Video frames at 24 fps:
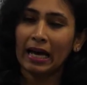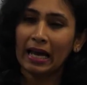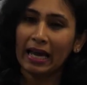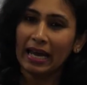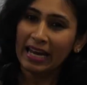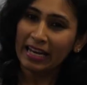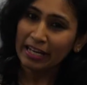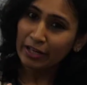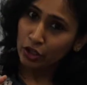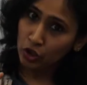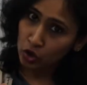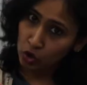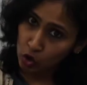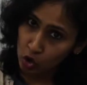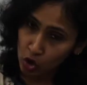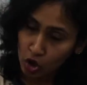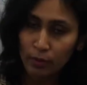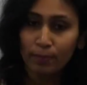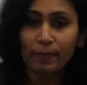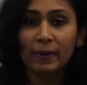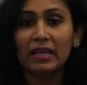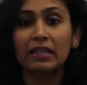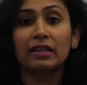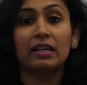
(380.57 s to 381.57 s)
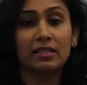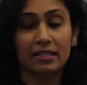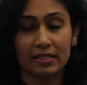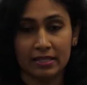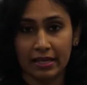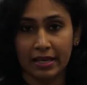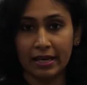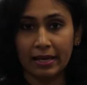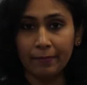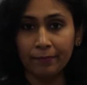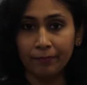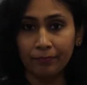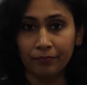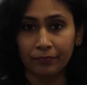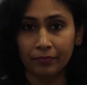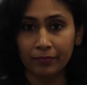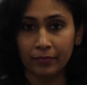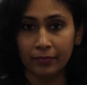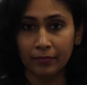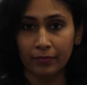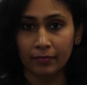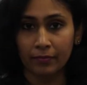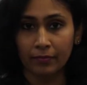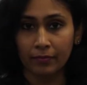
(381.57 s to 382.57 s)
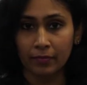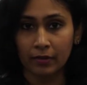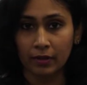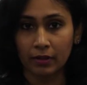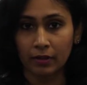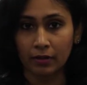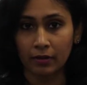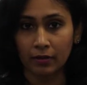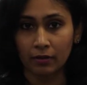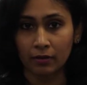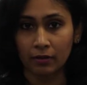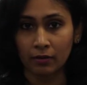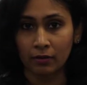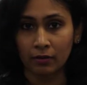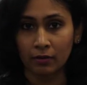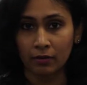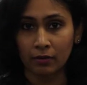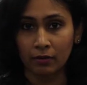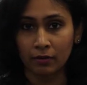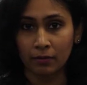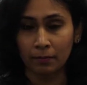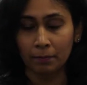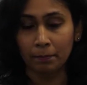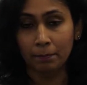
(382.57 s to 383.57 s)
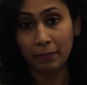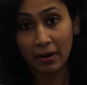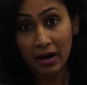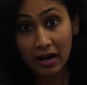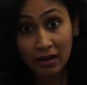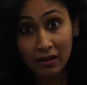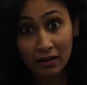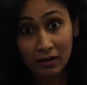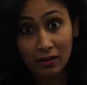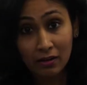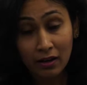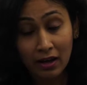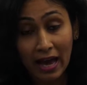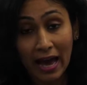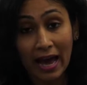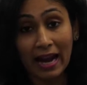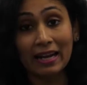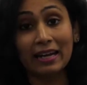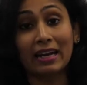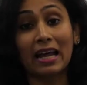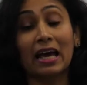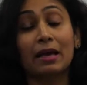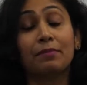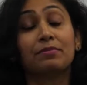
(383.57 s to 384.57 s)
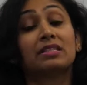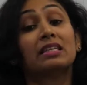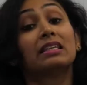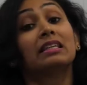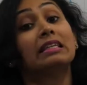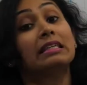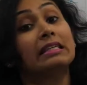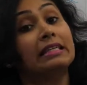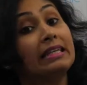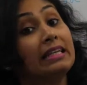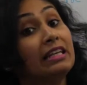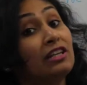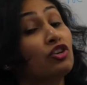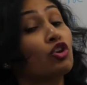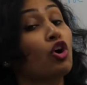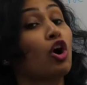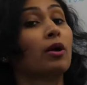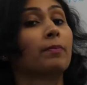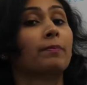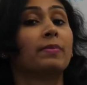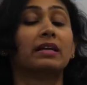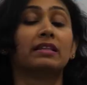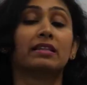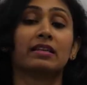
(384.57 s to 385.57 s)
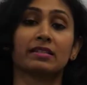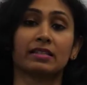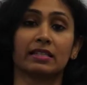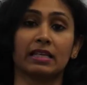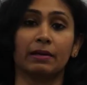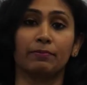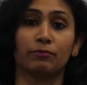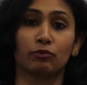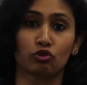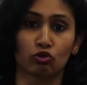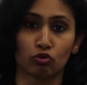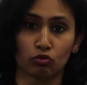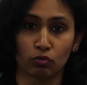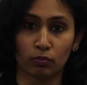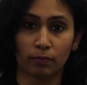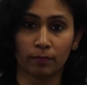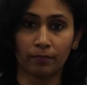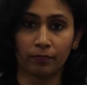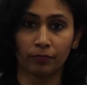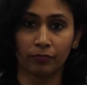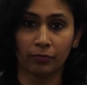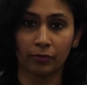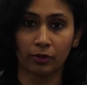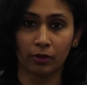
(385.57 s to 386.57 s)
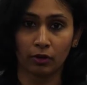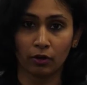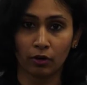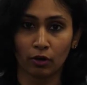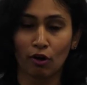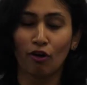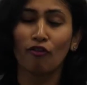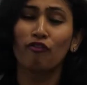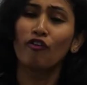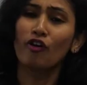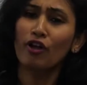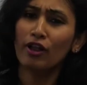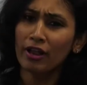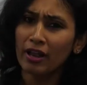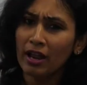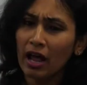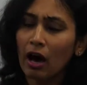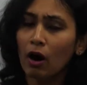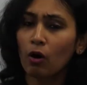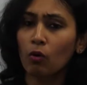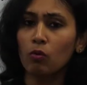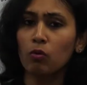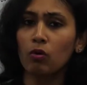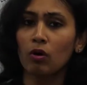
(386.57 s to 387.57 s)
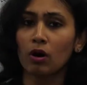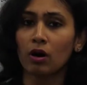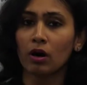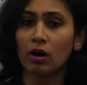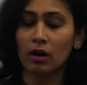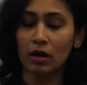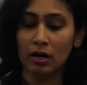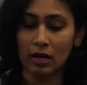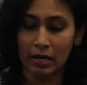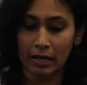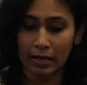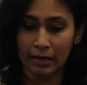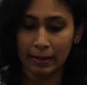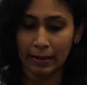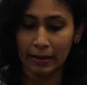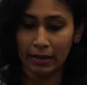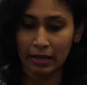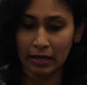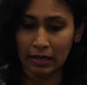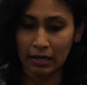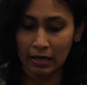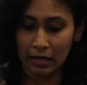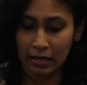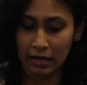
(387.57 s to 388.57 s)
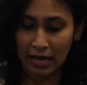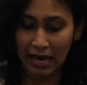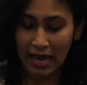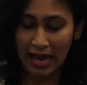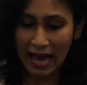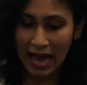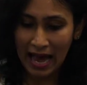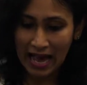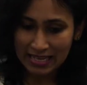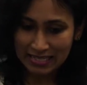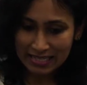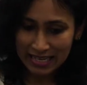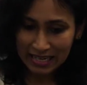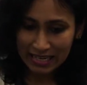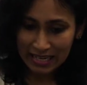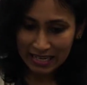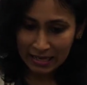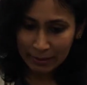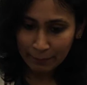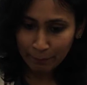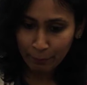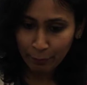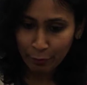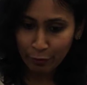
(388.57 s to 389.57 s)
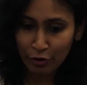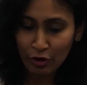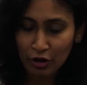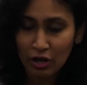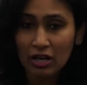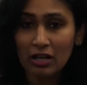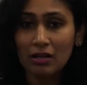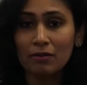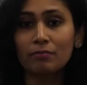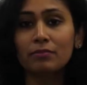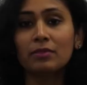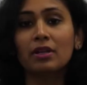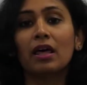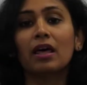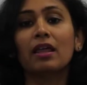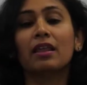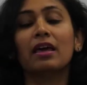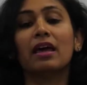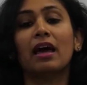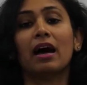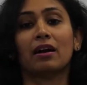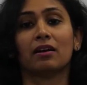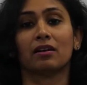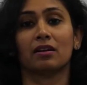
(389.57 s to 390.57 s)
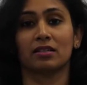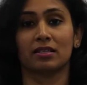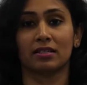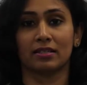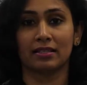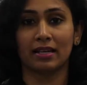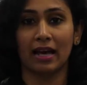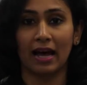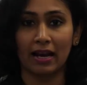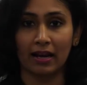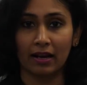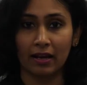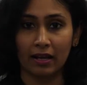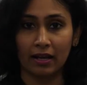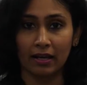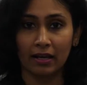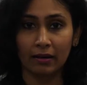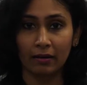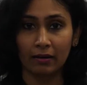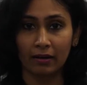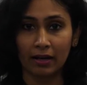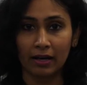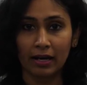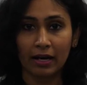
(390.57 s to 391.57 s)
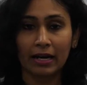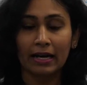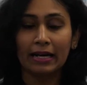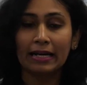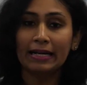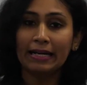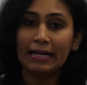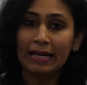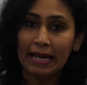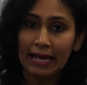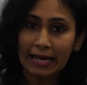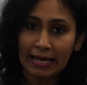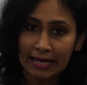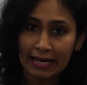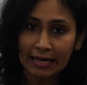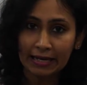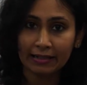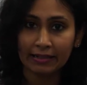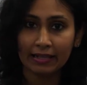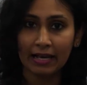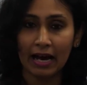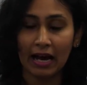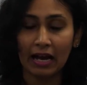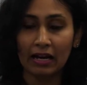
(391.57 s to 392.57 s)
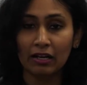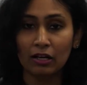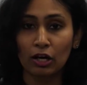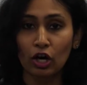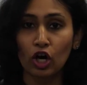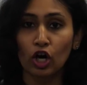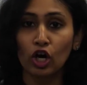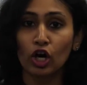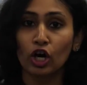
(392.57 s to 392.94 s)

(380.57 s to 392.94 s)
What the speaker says: It could be the same, but at times it need not be the same too. For now, as a preliminary understanding, take it that